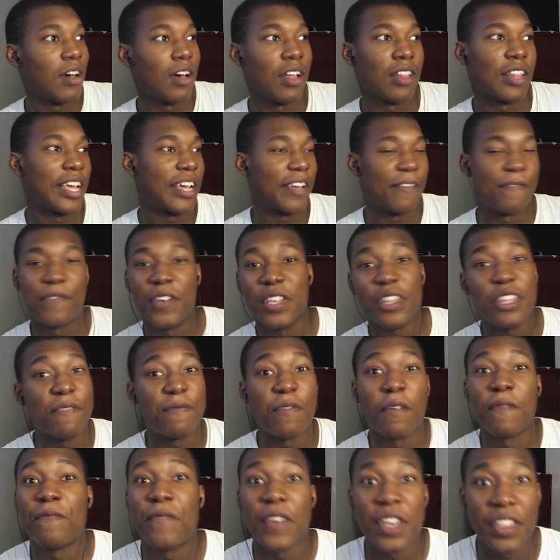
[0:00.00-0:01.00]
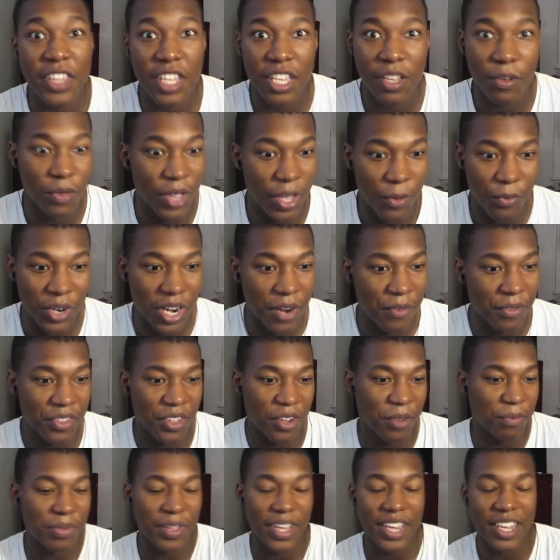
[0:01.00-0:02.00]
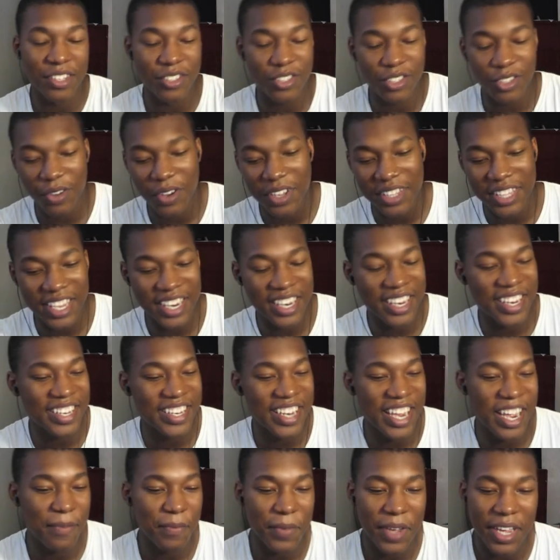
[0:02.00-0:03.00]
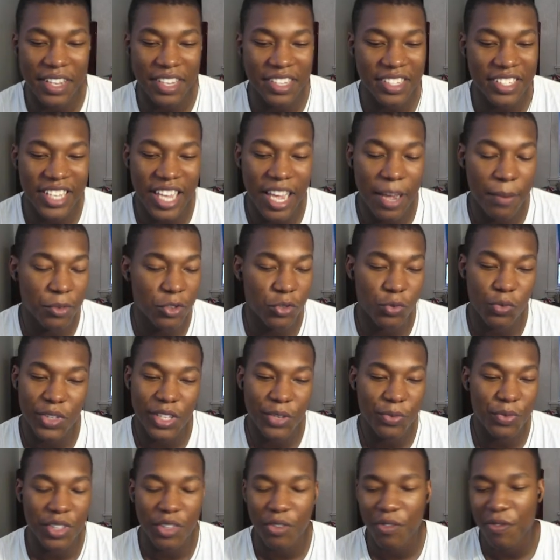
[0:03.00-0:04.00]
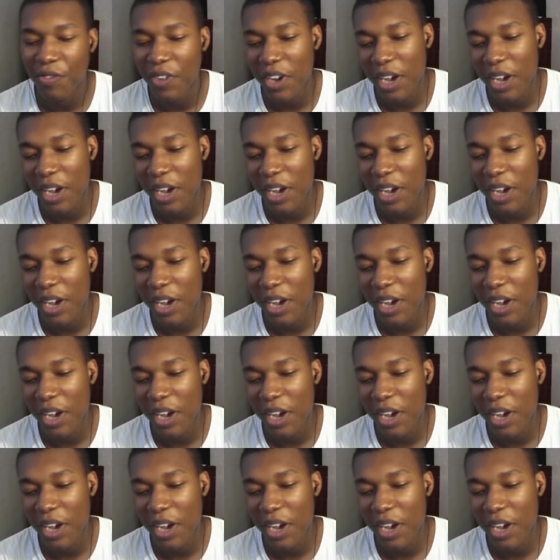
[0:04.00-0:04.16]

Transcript: like 50 for 50 like whenever they're playing so at the end of the day man this game was really really